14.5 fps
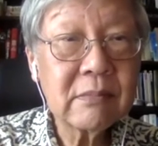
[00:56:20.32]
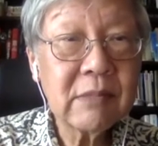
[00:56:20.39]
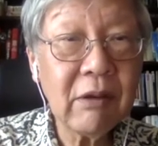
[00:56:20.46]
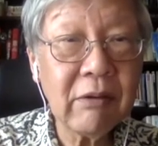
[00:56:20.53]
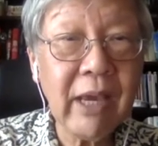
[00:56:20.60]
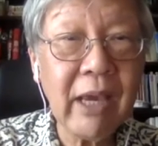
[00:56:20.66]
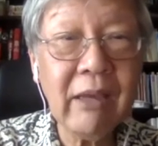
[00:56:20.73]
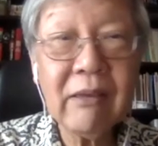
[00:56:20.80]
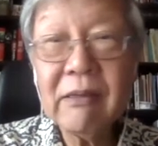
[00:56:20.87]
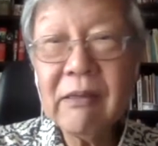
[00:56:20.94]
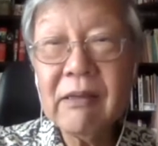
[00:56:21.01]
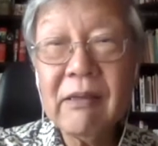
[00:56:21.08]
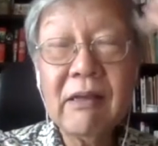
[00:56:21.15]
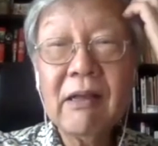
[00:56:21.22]
Okay?
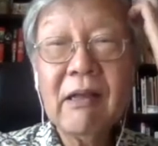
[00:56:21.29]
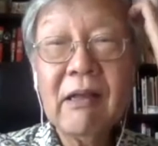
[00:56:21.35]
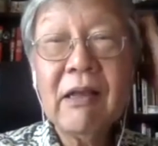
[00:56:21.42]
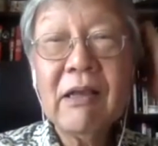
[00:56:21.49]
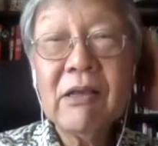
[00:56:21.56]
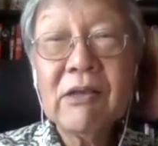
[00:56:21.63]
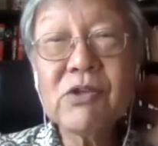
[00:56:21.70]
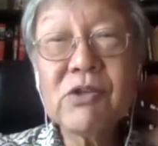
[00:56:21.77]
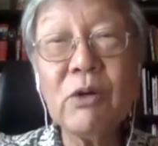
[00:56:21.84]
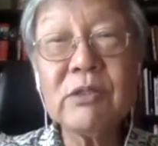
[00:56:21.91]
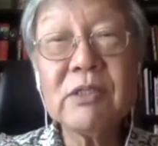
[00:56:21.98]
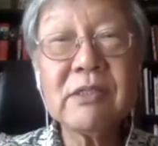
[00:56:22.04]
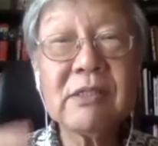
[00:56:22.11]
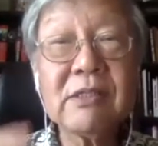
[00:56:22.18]

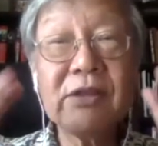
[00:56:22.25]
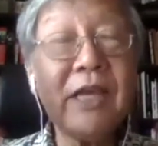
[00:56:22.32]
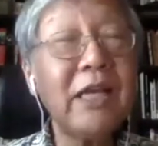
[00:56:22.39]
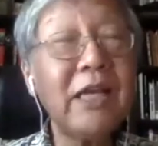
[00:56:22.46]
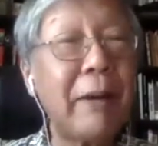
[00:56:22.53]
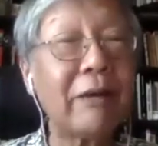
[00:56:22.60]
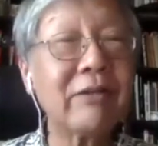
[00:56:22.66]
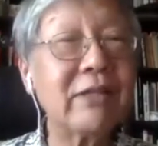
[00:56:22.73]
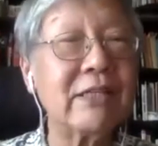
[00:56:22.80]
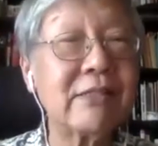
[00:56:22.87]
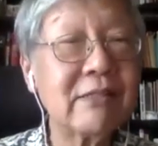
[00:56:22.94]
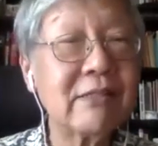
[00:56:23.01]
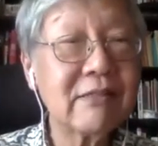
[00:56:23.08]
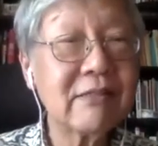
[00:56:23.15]
So think about
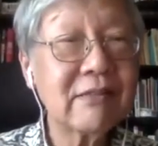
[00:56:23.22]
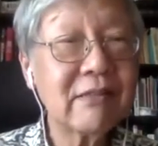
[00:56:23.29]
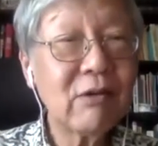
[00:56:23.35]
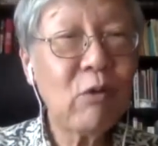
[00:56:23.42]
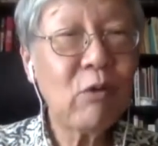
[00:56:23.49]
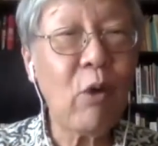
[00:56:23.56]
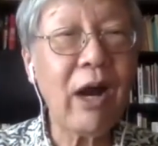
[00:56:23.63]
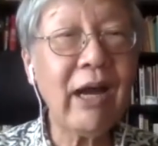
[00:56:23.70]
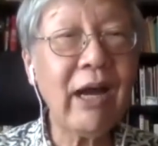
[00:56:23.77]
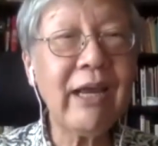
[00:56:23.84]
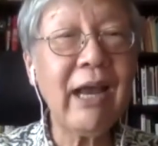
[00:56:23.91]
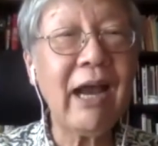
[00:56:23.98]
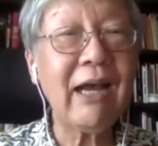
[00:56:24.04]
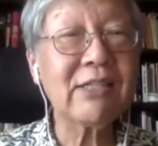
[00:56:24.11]
this. Why
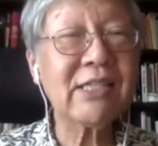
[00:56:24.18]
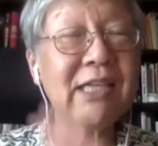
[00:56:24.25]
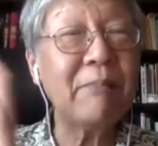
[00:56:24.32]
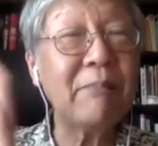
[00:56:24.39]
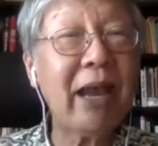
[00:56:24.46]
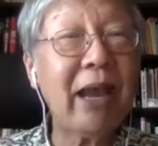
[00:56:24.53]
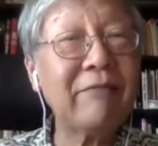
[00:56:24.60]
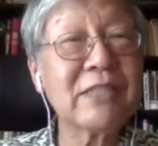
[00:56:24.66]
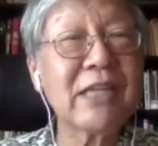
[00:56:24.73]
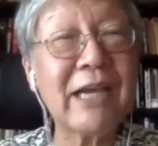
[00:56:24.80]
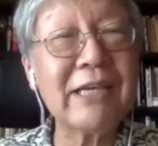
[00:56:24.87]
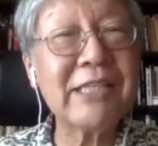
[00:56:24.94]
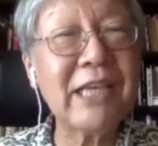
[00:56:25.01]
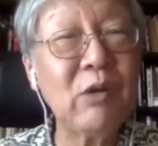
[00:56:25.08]
are some
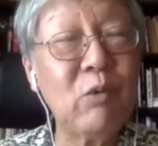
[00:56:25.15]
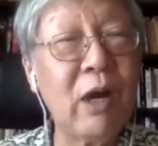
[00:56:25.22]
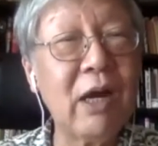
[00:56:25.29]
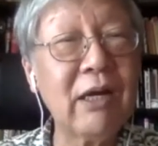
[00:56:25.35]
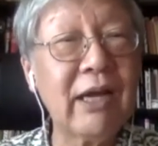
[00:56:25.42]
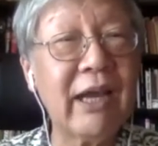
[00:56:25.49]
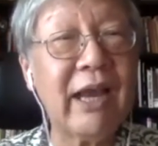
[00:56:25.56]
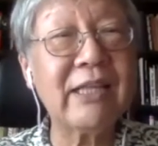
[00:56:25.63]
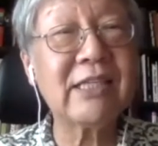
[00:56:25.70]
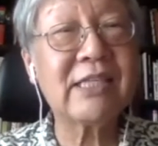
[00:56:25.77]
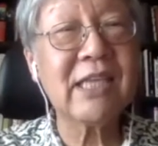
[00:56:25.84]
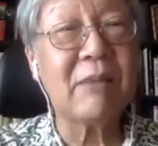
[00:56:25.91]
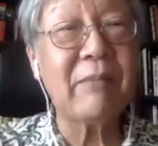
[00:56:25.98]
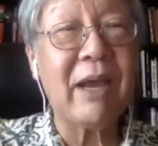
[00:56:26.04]
advertising work and
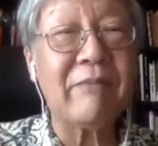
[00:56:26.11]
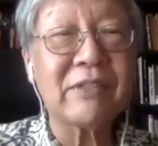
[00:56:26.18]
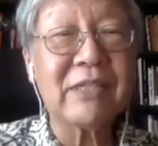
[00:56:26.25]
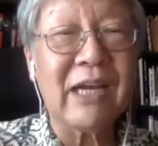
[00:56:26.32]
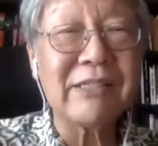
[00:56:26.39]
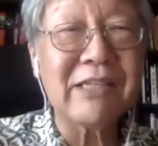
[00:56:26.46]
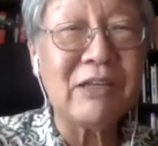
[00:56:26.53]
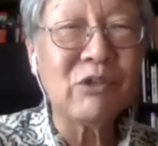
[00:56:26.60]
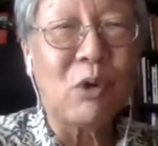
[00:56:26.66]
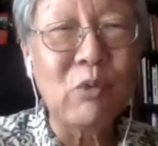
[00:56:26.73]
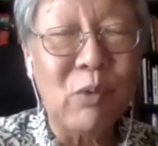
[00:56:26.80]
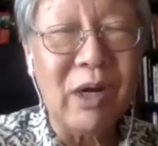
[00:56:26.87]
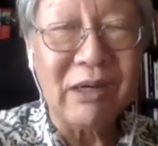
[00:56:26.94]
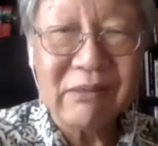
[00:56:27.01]
some advertising don't
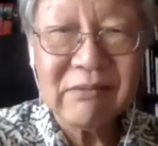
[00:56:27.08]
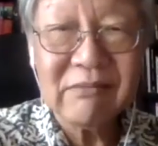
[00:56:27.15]
work?